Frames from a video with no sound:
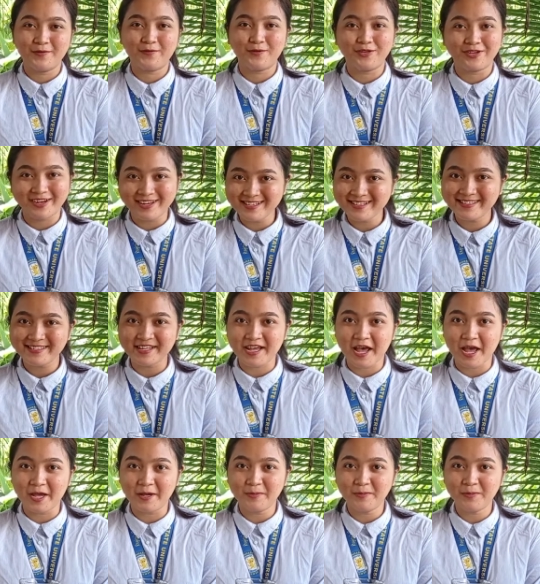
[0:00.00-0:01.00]
For this
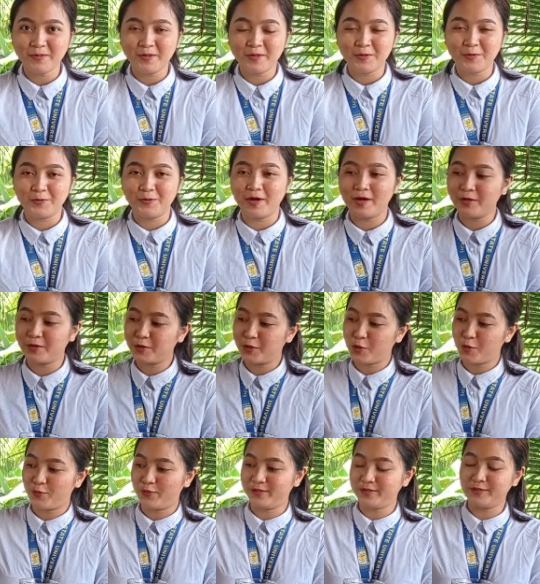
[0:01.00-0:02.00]
time, we are
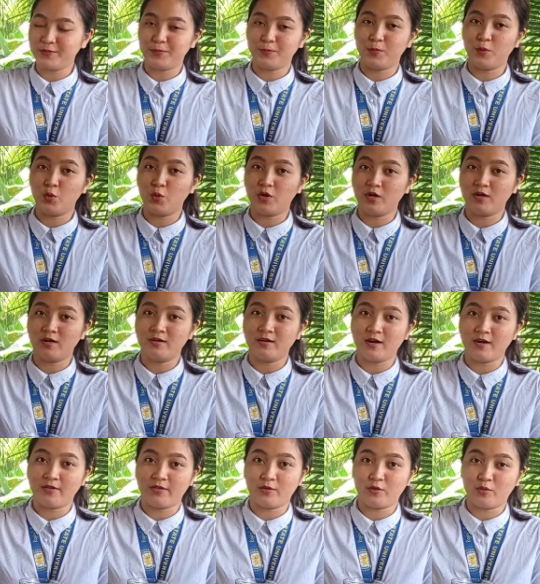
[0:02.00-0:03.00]
going to pour
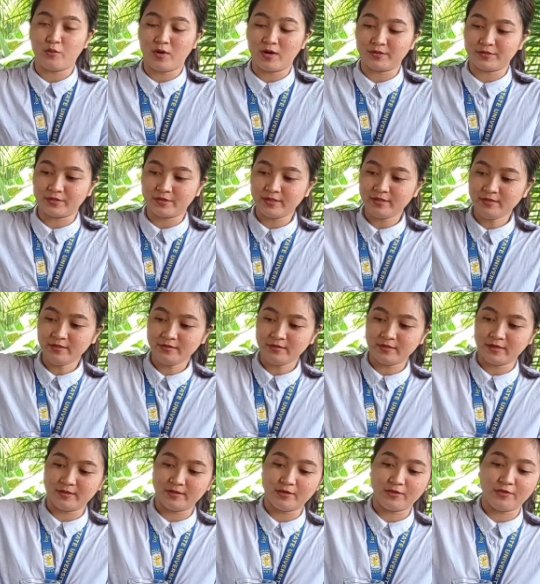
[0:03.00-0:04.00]
another water,
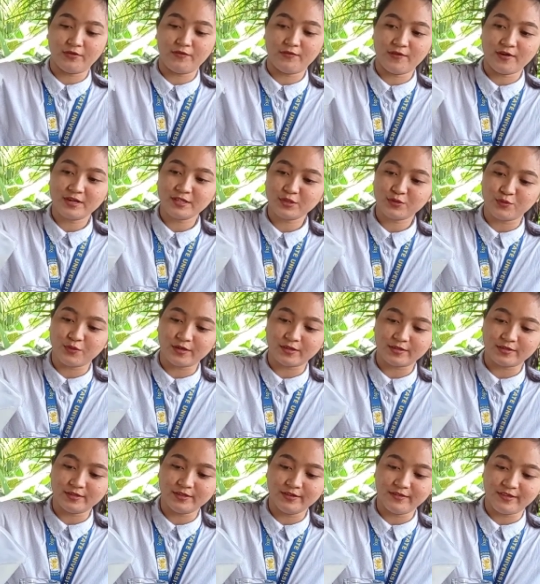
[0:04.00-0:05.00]
another fresh
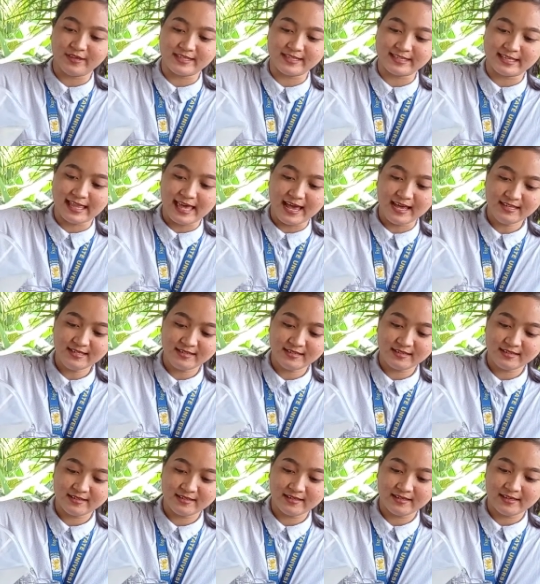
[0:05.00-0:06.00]
water in this glass,
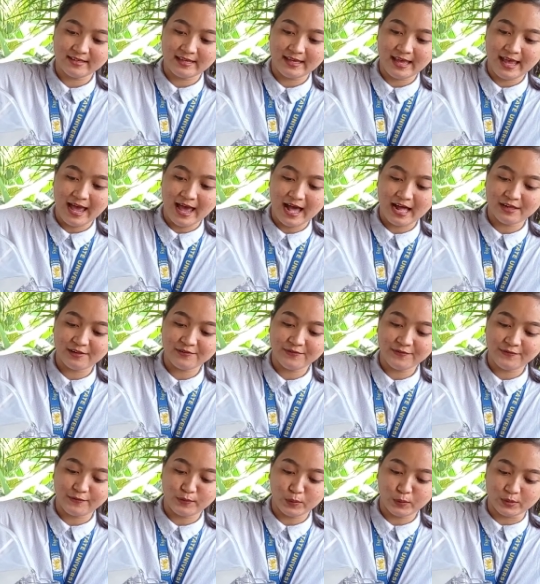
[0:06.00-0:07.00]
half
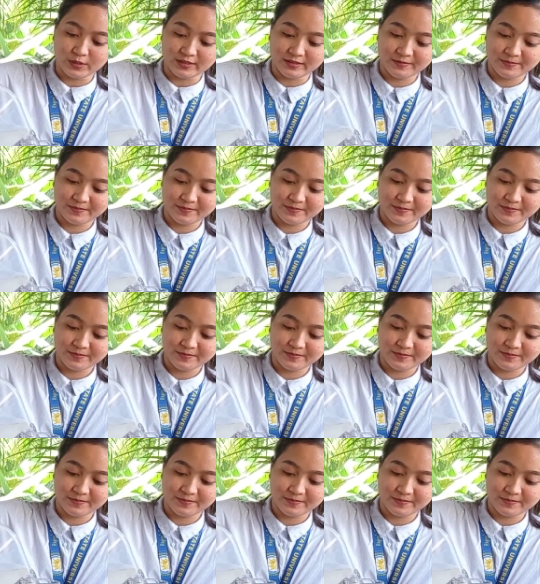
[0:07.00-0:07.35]
full.